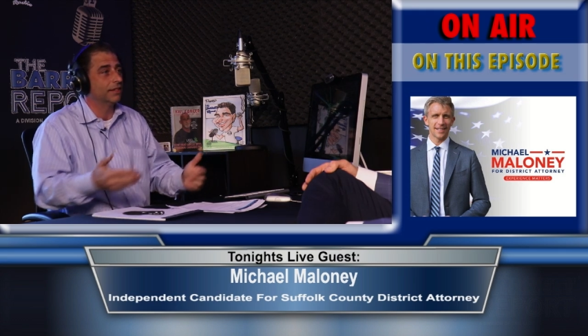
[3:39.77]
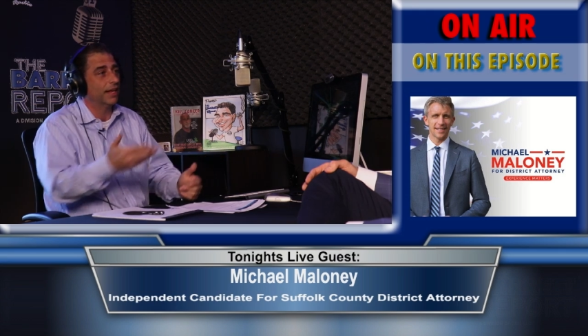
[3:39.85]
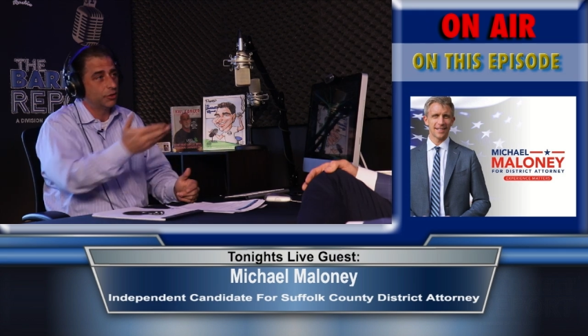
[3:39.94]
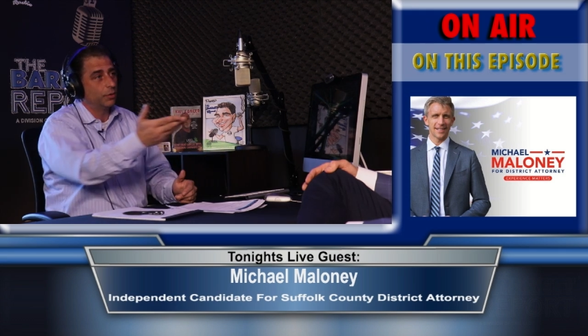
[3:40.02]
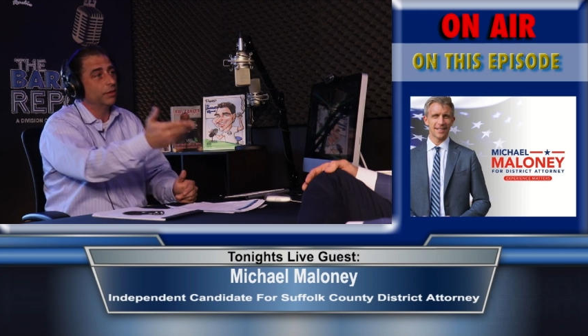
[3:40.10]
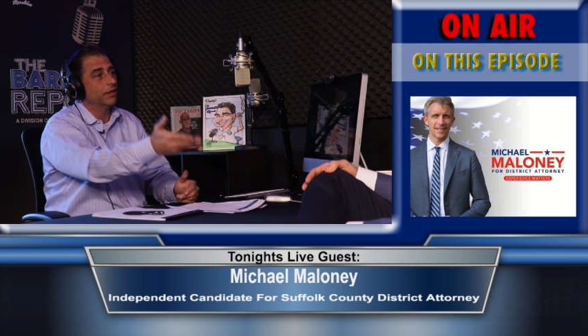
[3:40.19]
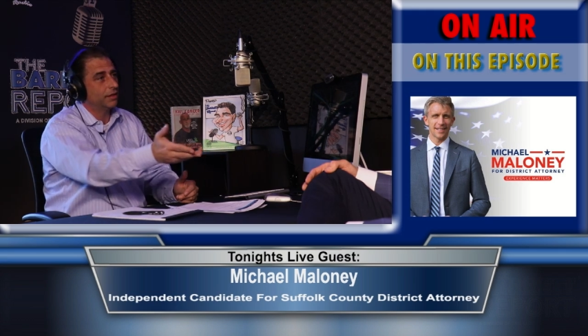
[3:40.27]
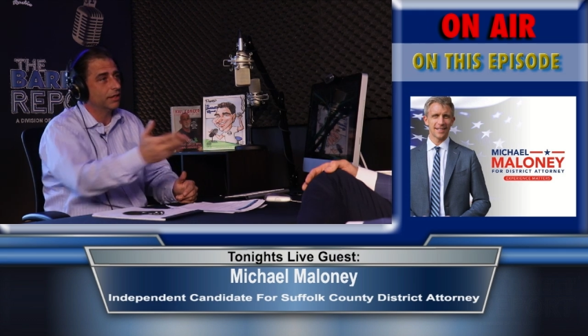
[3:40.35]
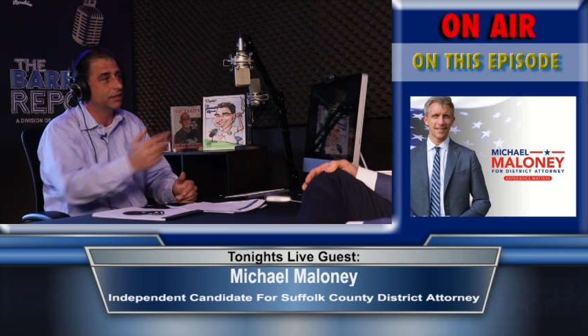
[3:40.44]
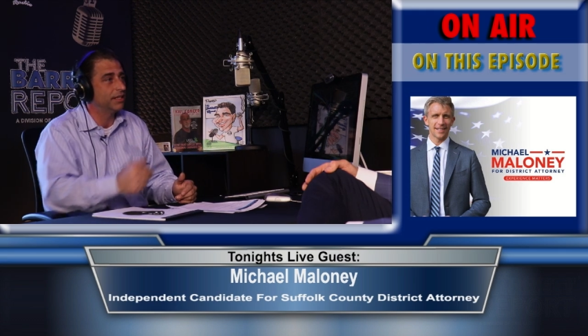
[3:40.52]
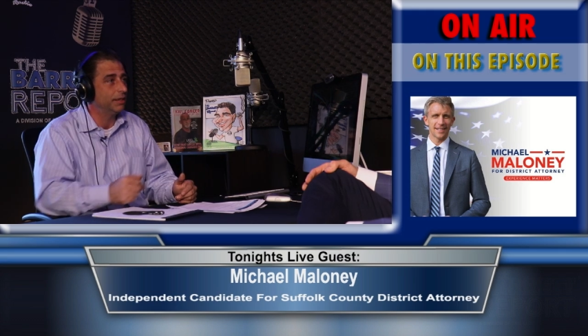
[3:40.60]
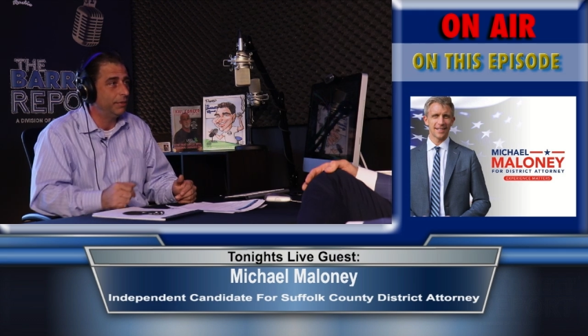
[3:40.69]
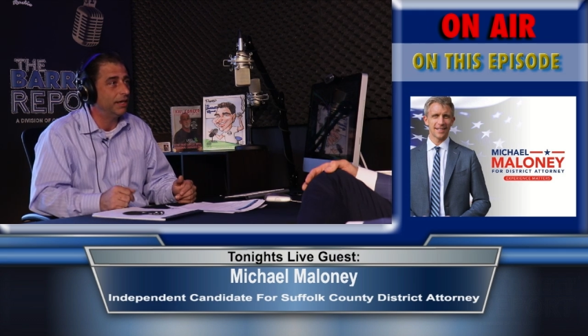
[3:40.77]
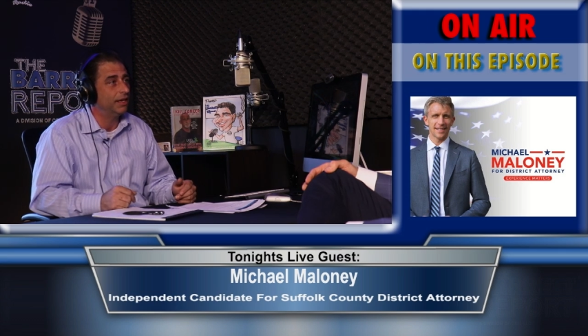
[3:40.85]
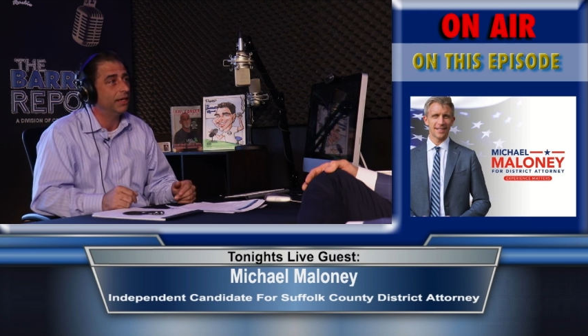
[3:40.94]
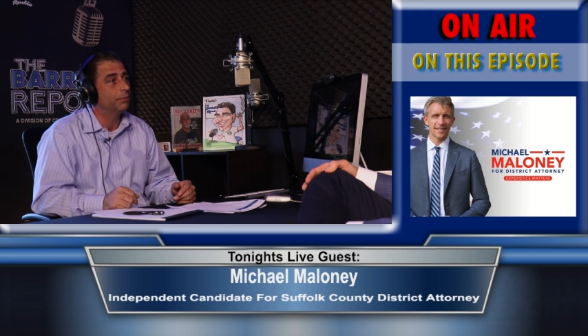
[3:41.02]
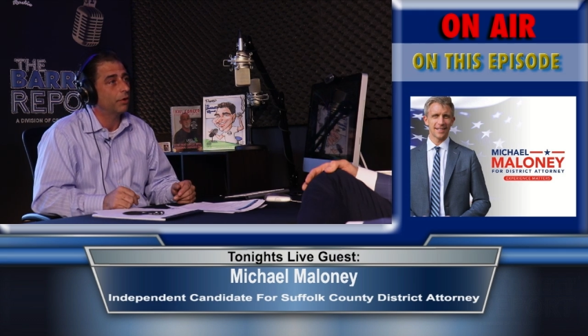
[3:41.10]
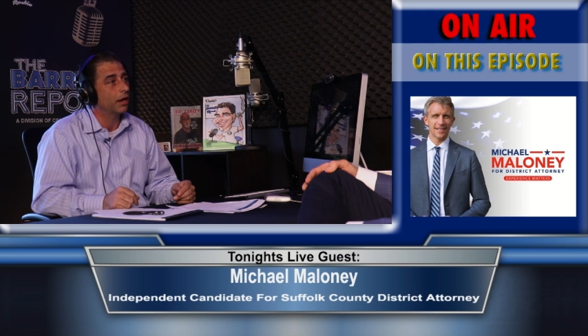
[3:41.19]
and that's where the
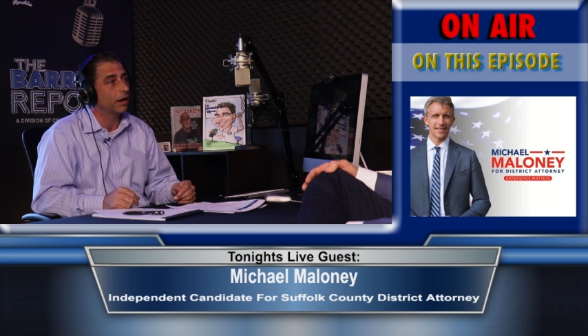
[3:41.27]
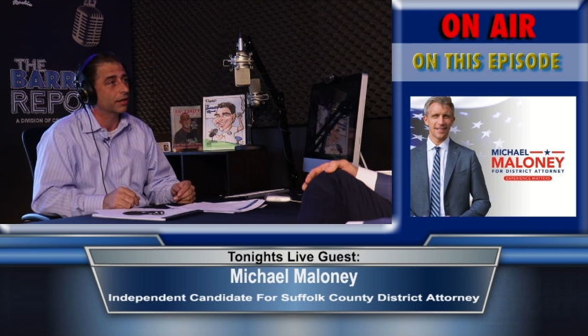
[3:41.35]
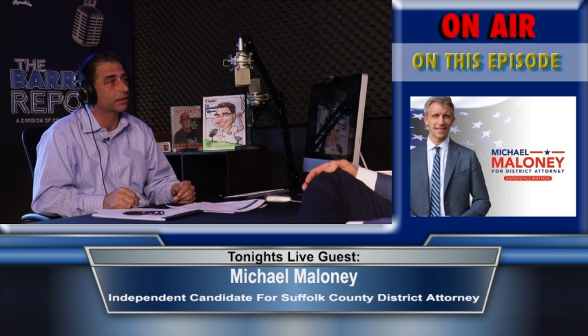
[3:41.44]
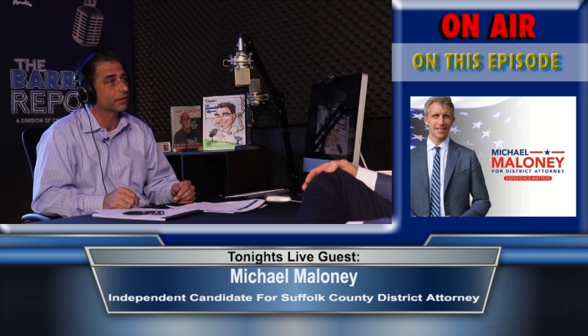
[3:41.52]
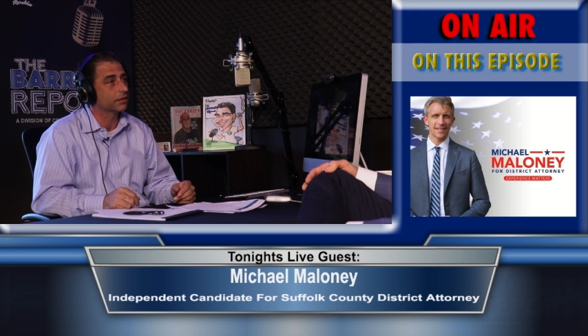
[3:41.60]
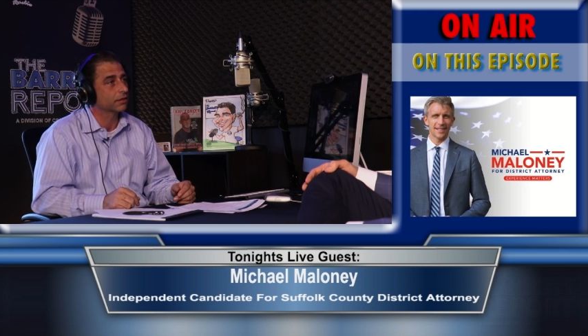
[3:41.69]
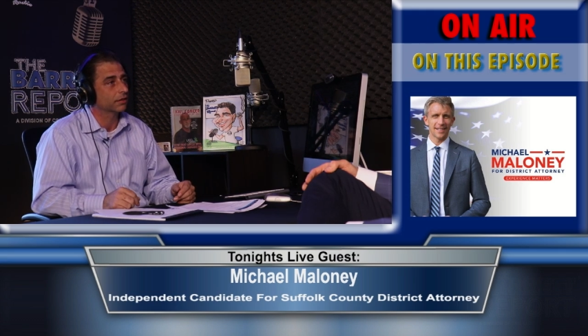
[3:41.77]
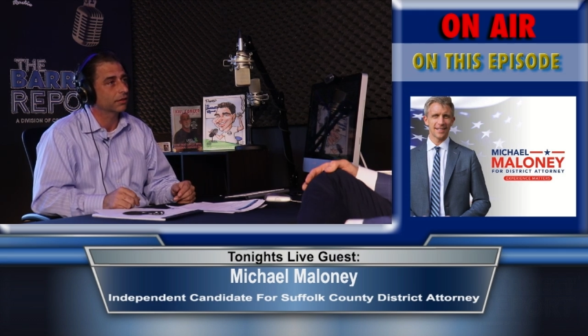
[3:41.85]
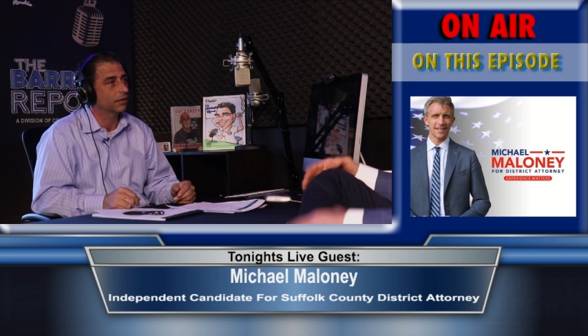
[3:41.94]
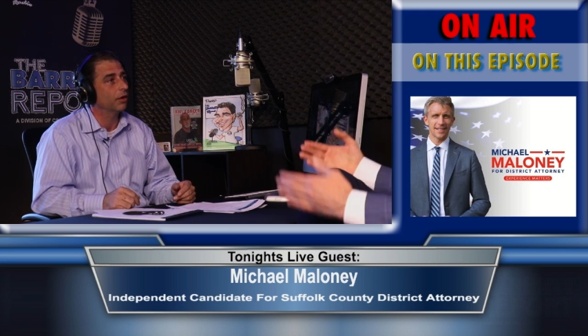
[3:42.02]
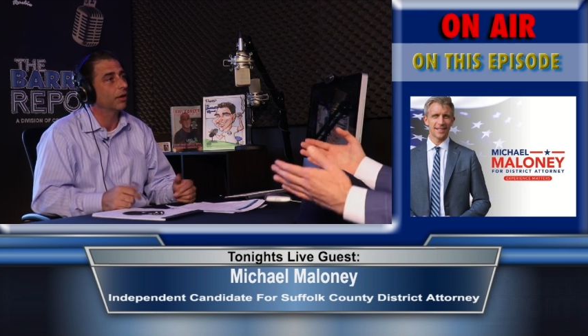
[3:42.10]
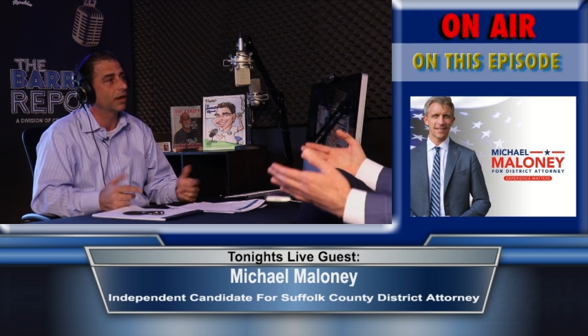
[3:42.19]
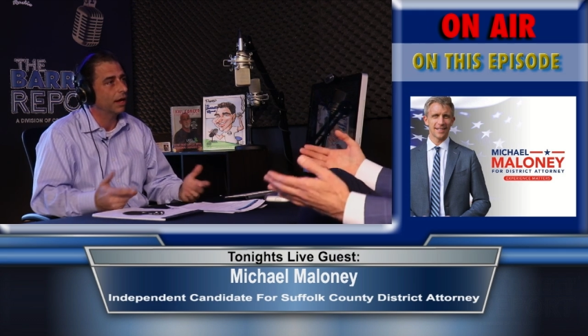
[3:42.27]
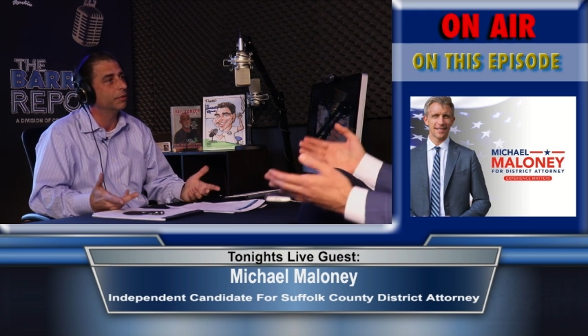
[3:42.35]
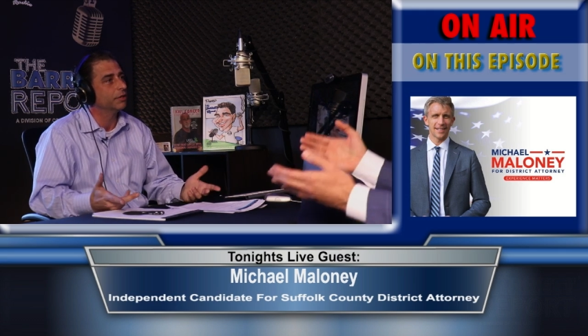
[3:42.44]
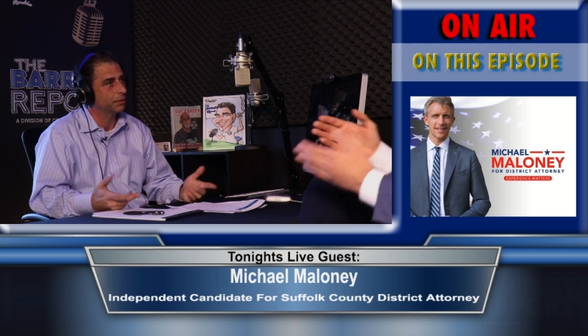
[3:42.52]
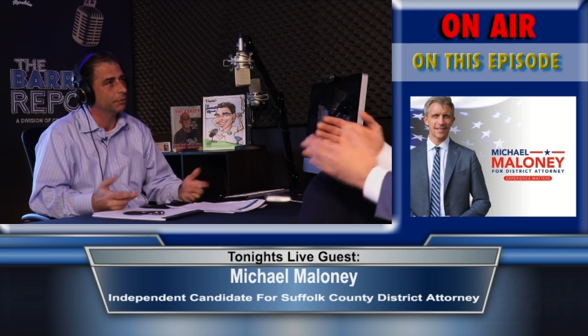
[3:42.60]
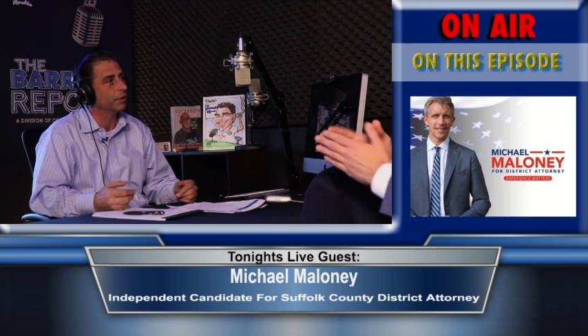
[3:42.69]
CBD products, you know,
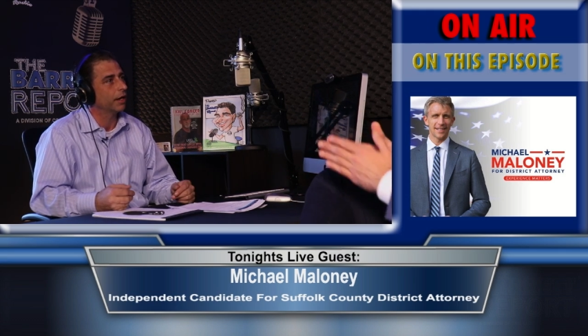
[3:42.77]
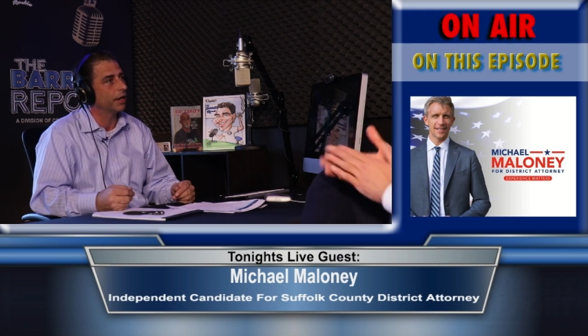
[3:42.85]
come into play.